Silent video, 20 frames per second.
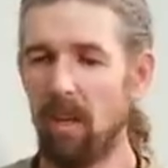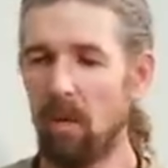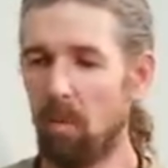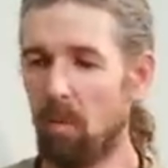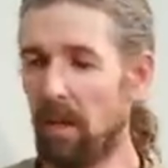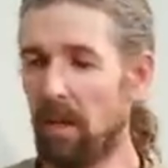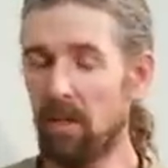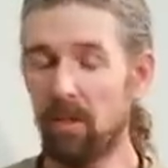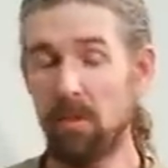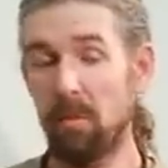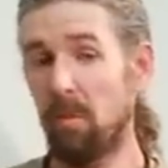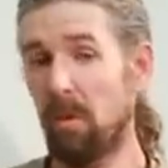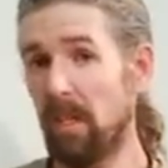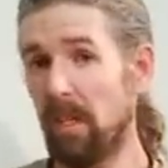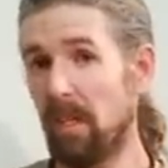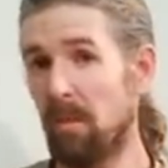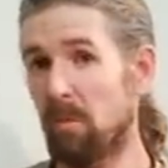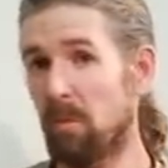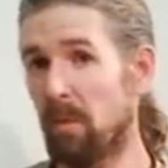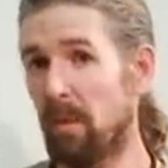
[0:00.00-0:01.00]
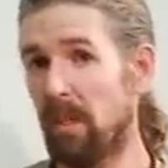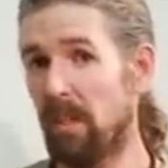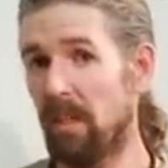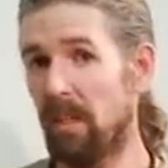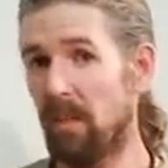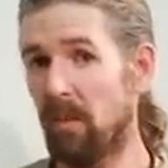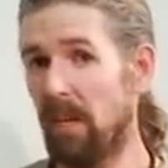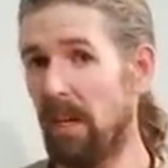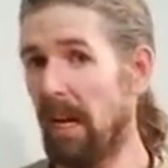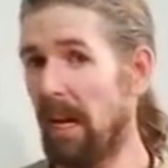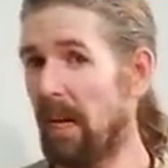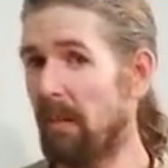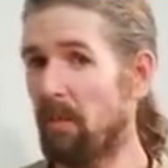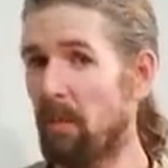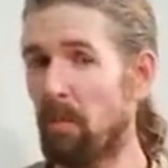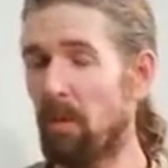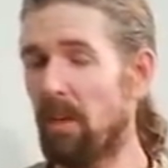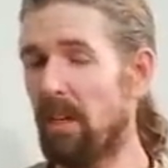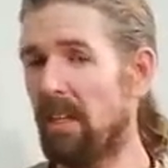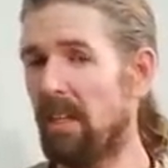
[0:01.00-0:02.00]
Whereas in Williams, we have
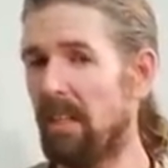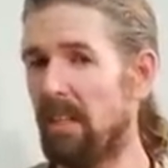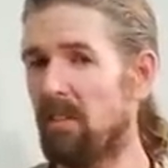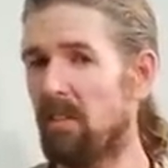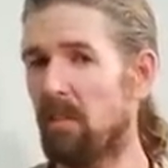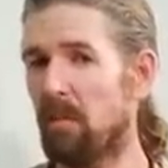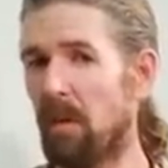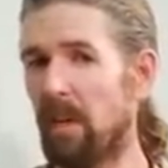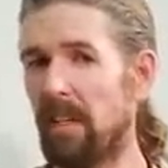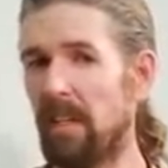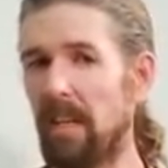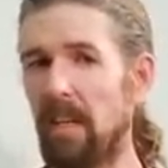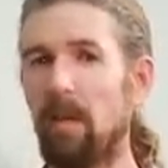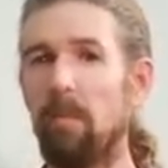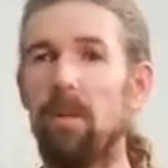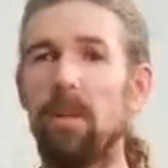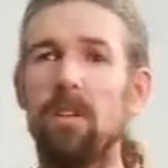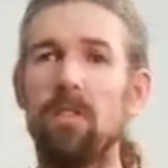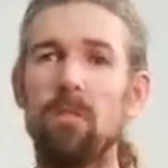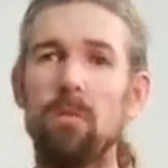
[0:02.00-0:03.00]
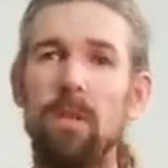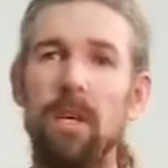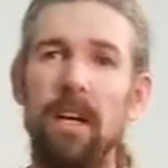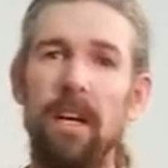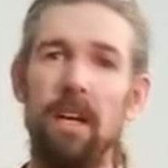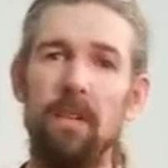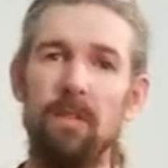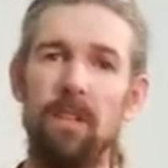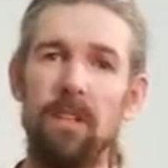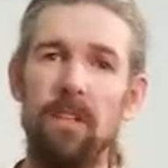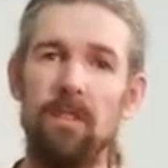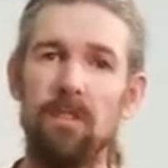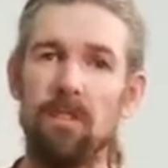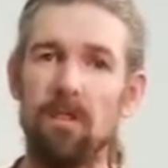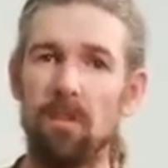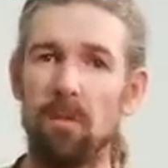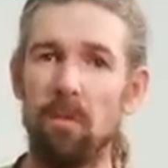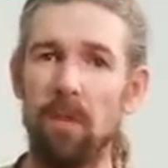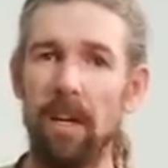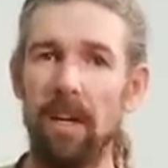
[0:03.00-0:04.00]
it pretty easy right now, but as we have these
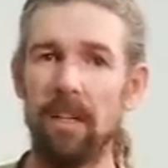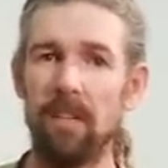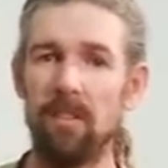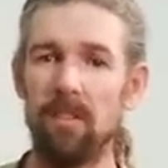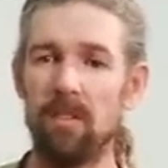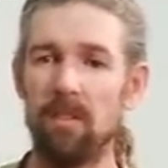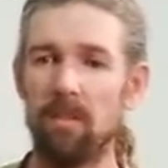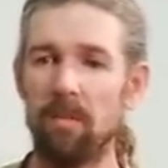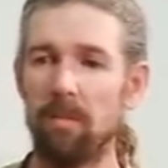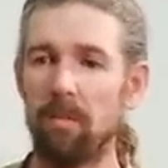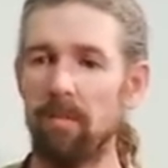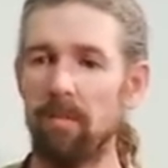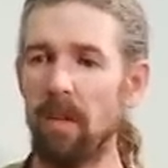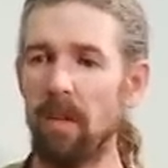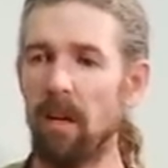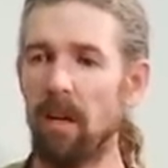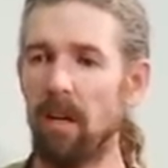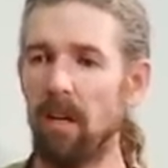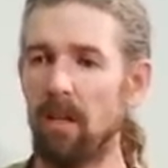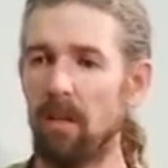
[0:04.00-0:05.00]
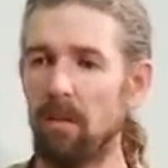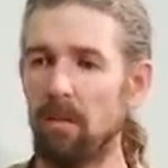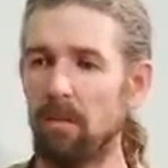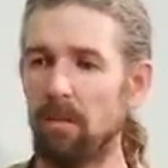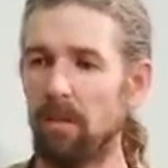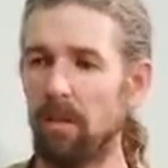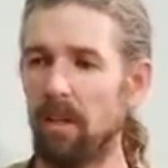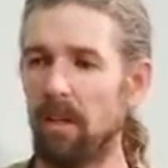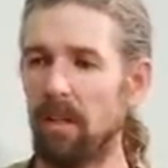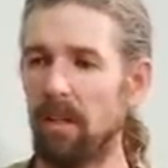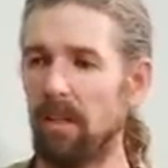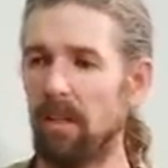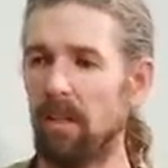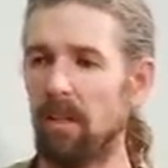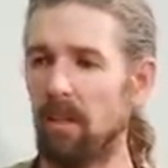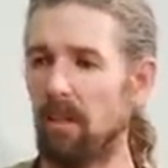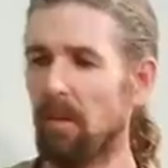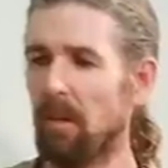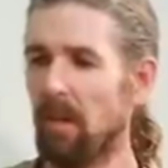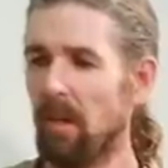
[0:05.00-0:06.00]
threats of
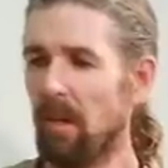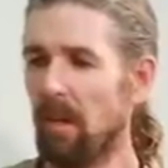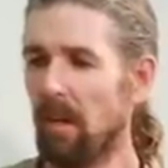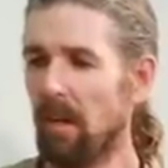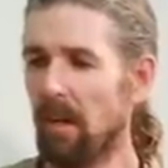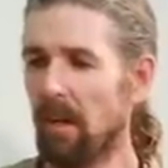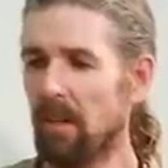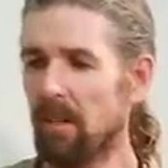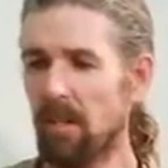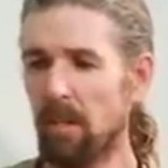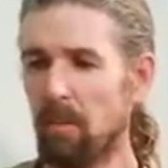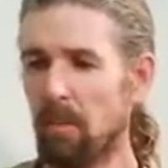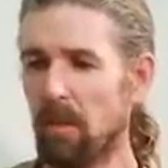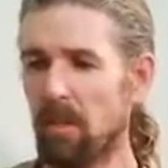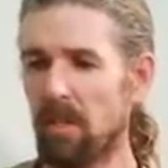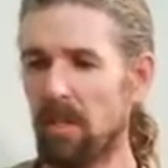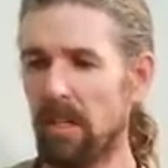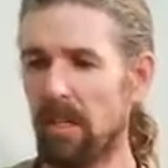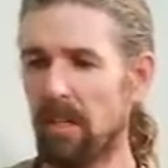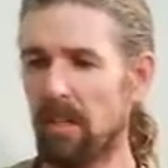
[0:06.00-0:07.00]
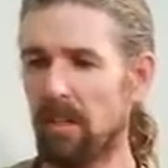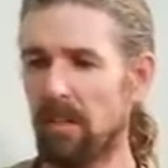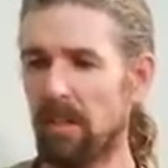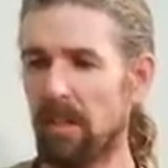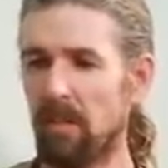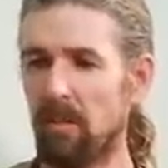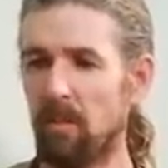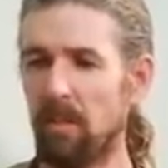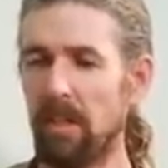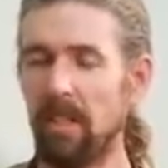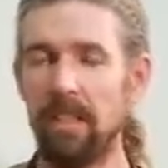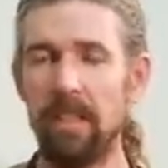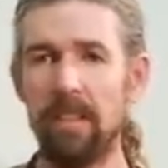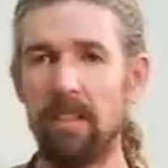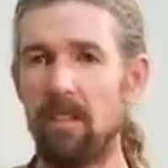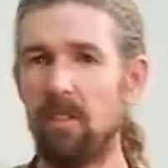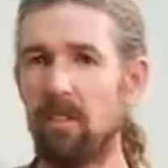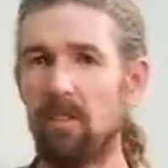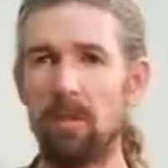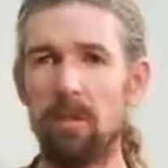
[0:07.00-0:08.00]
a timber sale that really
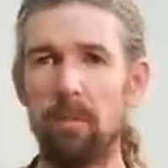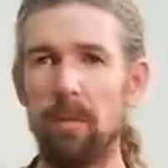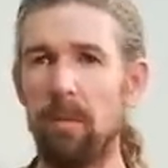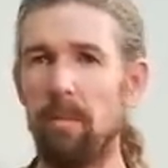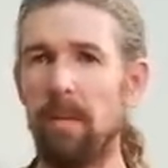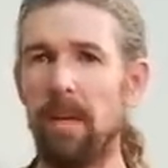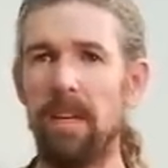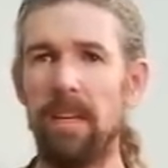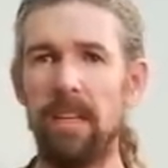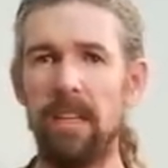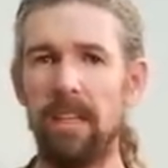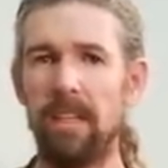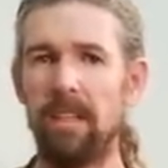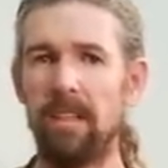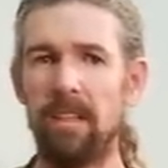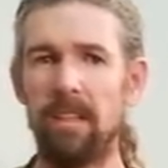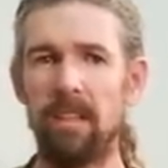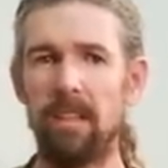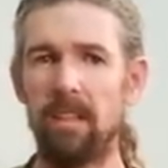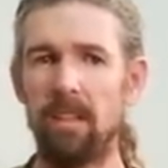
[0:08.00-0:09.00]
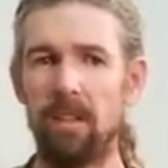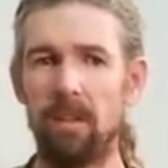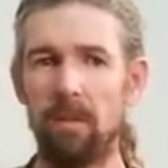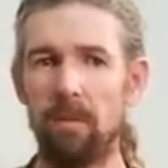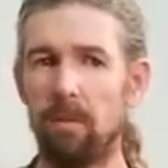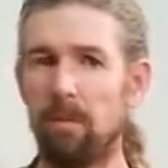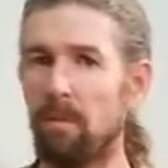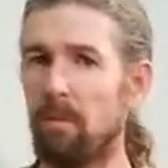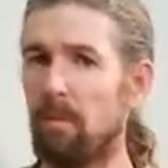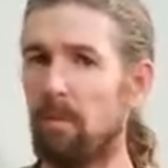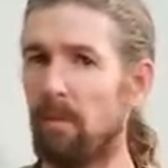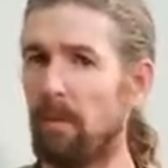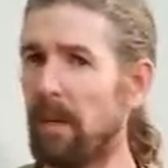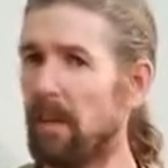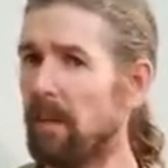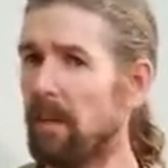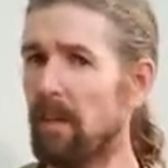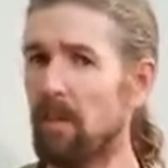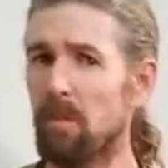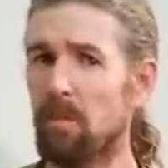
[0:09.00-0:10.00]
they're just going to be making a
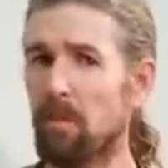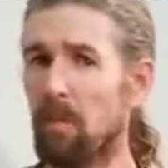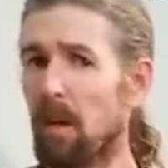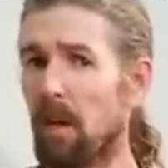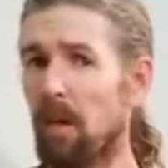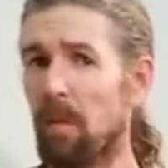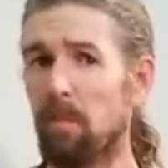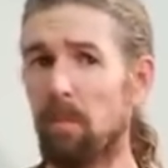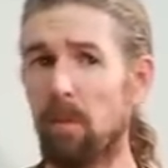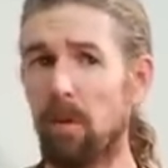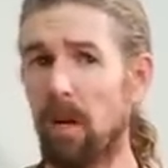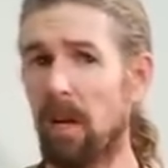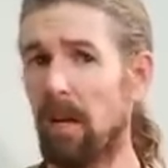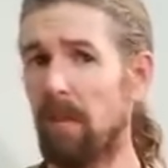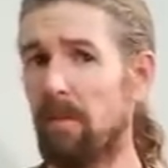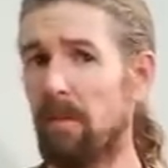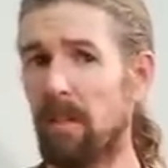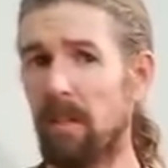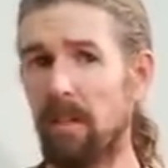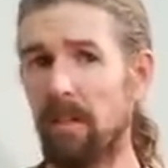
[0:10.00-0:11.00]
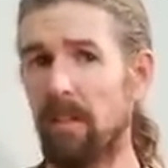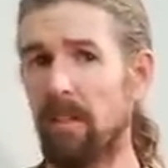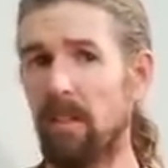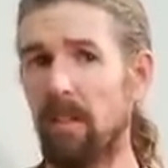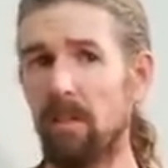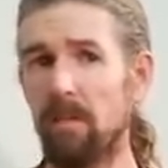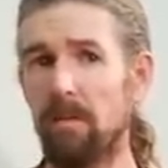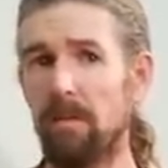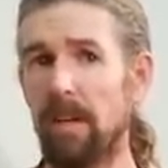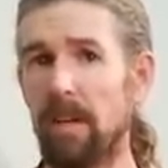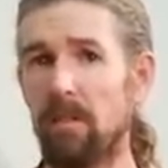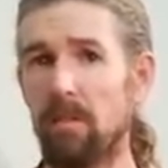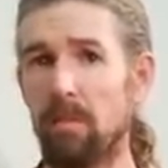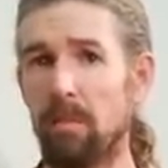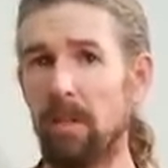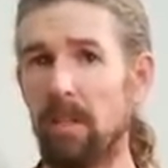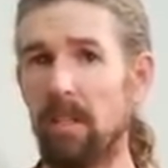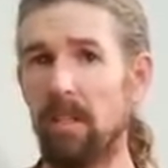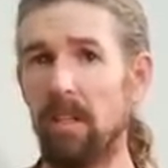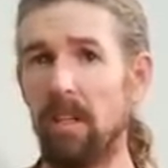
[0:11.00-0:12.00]
fairly small profit on their
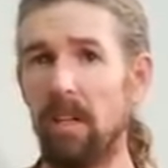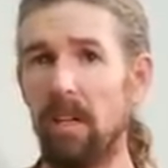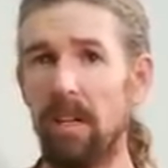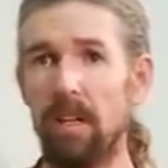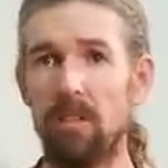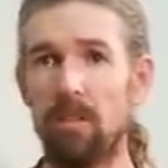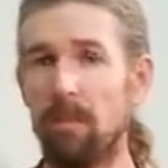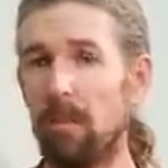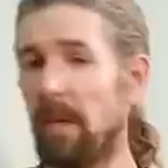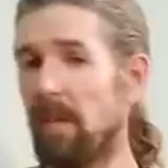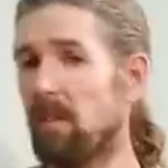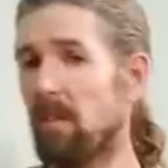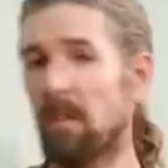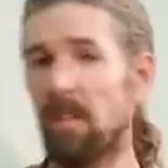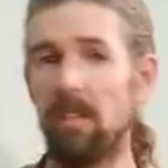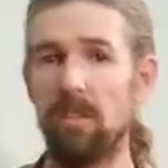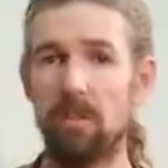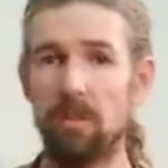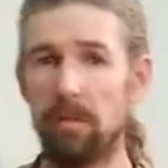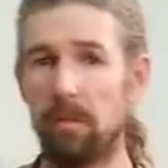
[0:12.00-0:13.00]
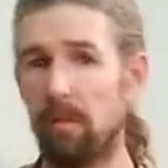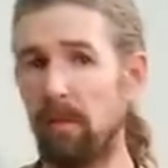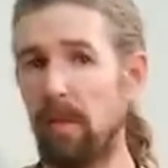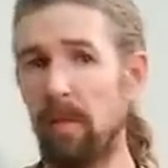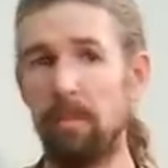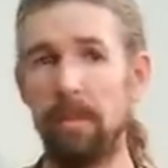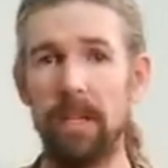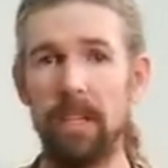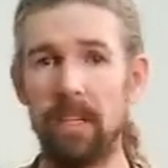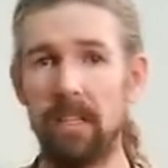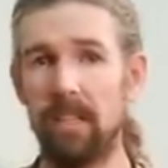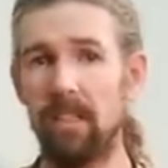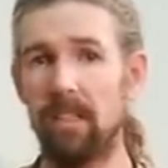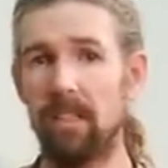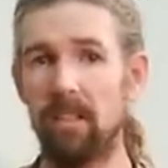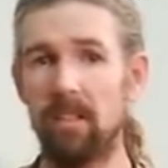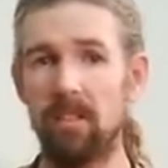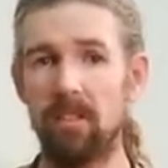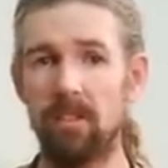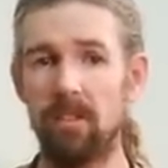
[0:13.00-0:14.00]
investment. It's basically just flipping it
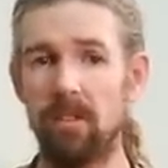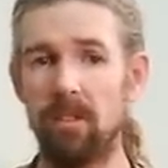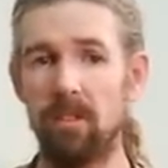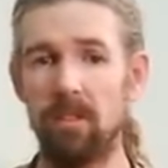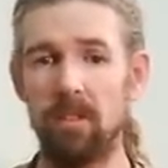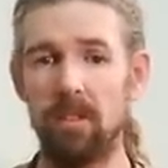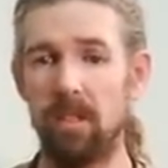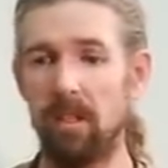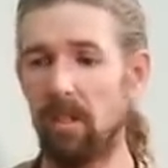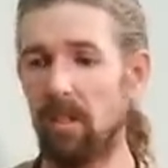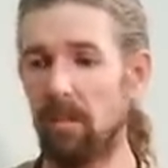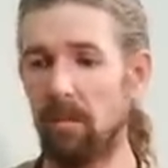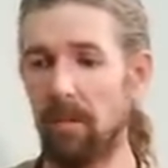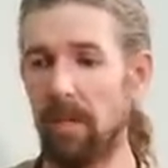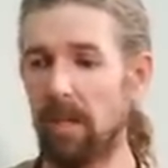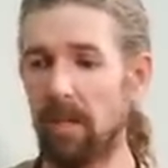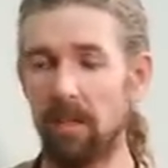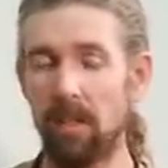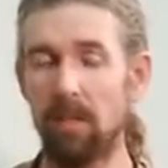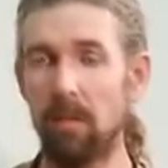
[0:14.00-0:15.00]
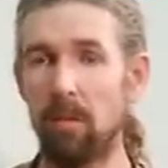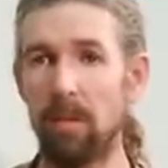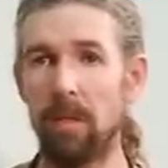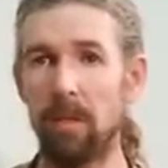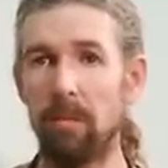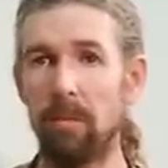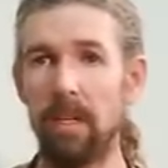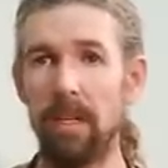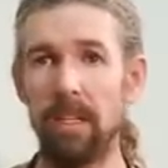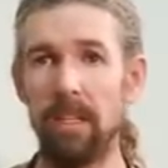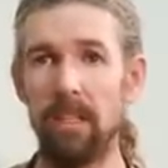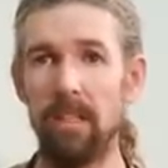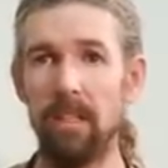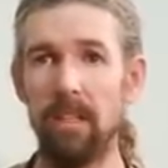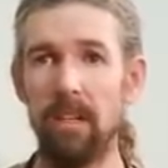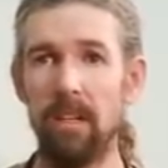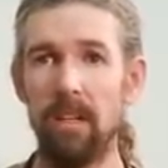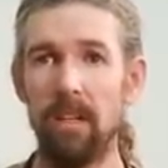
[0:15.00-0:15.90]
to make a little bit of money.